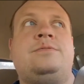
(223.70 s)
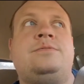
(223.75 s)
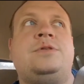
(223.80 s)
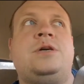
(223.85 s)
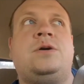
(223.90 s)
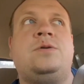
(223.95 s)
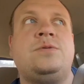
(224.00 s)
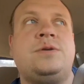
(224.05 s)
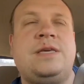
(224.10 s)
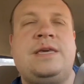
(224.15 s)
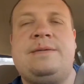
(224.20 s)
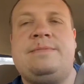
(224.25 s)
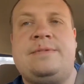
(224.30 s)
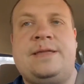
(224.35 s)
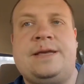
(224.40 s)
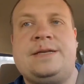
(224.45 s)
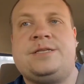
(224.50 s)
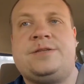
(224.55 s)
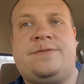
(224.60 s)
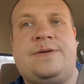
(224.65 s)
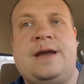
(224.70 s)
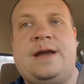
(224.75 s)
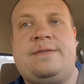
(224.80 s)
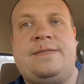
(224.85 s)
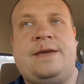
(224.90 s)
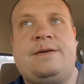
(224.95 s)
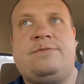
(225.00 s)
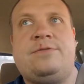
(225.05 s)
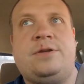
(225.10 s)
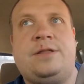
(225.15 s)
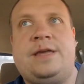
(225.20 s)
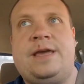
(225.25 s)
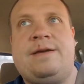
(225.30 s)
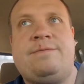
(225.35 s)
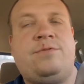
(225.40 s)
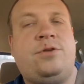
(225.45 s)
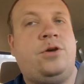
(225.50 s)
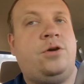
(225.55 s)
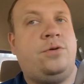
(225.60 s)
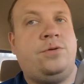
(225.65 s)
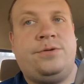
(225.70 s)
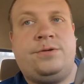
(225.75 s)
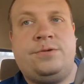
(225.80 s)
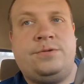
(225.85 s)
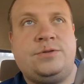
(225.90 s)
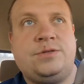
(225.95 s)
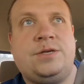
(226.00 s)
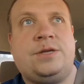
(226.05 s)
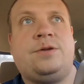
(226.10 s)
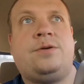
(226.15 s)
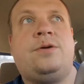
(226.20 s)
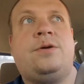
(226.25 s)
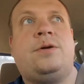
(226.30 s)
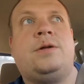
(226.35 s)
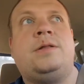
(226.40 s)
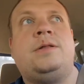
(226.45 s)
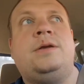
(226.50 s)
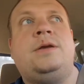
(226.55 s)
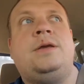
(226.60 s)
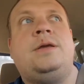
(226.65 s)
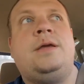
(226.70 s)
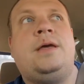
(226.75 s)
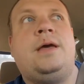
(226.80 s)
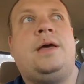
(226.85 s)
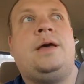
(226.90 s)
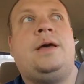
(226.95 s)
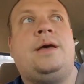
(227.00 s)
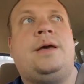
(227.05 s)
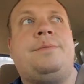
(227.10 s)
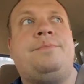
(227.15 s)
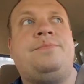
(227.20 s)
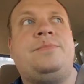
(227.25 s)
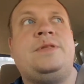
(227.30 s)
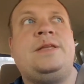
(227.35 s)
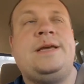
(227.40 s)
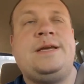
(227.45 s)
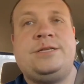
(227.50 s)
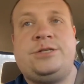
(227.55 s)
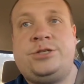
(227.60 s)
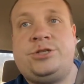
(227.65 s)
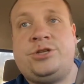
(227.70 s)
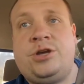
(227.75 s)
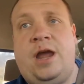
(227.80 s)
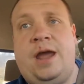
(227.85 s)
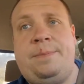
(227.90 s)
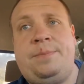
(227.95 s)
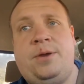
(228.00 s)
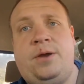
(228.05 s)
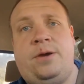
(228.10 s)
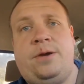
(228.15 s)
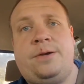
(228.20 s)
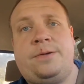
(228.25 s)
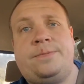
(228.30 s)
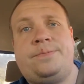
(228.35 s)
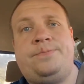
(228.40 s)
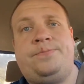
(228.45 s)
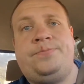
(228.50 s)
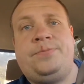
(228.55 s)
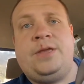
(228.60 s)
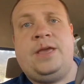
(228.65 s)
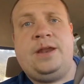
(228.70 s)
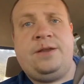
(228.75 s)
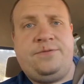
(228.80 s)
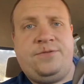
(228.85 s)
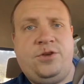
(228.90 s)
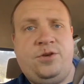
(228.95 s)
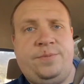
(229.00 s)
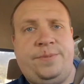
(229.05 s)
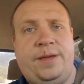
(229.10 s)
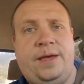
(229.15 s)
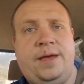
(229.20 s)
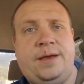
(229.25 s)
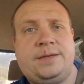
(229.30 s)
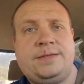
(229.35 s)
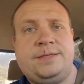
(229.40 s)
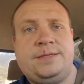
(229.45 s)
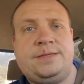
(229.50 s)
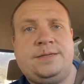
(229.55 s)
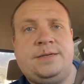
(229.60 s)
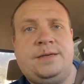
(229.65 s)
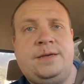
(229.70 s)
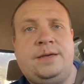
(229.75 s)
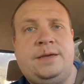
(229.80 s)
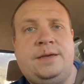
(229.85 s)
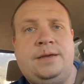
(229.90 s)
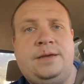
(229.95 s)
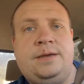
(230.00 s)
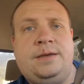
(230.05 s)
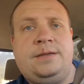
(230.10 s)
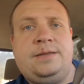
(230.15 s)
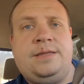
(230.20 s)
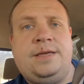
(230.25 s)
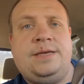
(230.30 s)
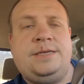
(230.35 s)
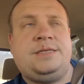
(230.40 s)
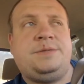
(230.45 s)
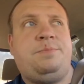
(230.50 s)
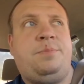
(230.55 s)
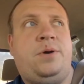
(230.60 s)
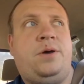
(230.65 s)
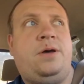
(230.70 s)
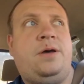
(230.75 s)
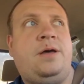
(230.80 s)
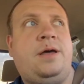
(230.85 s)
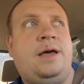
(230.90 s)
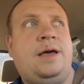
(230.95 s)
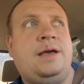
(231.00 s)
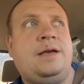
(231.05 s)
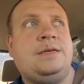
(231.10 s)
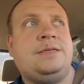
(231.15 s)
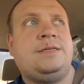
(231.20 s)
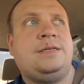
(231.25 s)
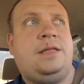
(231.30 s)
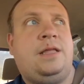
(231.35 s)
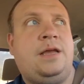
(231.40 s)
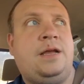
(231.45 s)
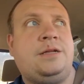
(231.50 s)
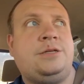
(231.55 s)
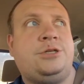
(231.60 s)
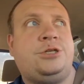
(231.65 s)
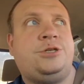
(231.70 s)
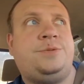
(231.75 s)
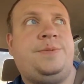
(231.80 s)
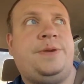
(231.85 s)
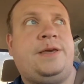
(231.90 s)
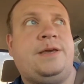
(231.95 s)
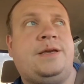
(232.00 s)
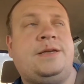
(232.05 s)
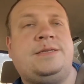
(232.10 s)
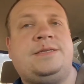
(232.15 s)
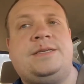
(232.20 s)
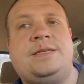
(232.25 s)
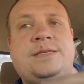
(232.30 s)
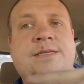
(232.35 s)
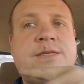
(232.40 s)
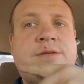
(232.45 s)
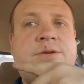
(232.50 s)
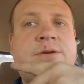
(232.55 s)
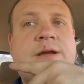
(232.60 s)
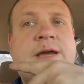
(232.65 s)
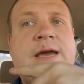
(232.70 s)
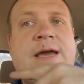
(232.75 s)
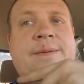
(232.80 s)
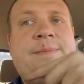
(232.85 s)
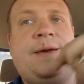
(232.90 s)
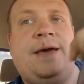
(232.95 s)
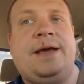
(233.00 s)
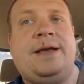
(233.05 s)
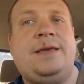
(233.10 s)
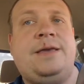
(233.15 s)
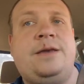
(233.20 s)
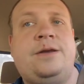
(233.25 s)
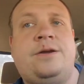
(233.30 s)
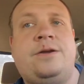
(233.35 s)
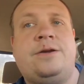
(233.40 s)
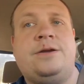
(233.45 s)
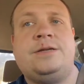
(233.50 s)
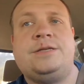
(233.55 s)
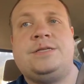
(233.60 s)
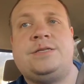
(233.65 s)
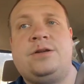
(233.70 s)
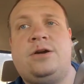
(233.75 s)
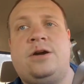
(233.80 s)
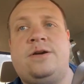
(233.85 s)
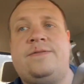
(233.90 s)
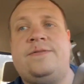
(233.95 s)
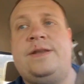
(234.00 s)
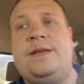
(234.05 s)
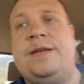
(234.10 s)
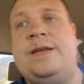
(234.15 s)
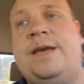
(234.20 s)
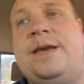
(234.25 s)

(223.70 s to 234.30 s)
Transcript: Don't keep things around that really have no use at all. Take it to your scrapyard, get a few bucks. This bought us lunch because this little guy back here is starving to